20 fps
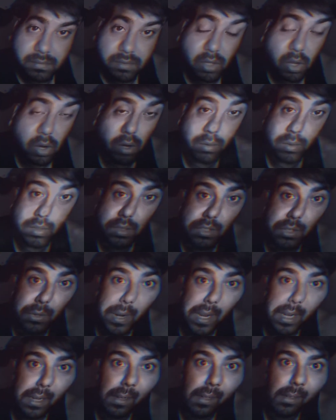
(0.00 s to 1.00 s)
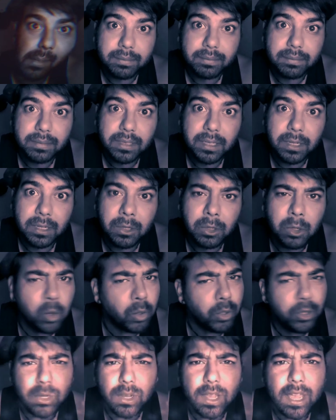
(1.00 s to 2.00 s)
Thor was direct. He said,
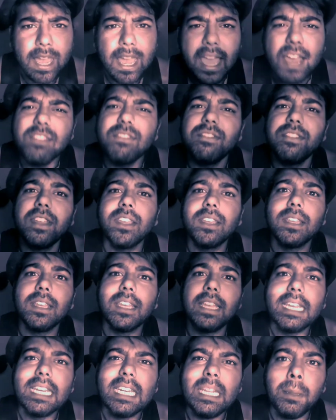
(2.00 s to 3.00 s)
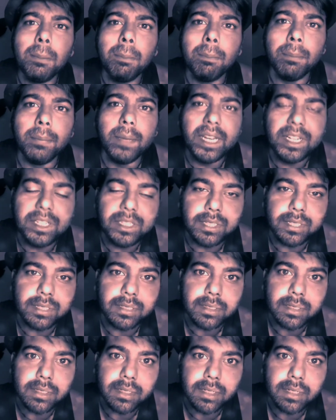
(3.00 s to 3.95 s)
don't you have any meat?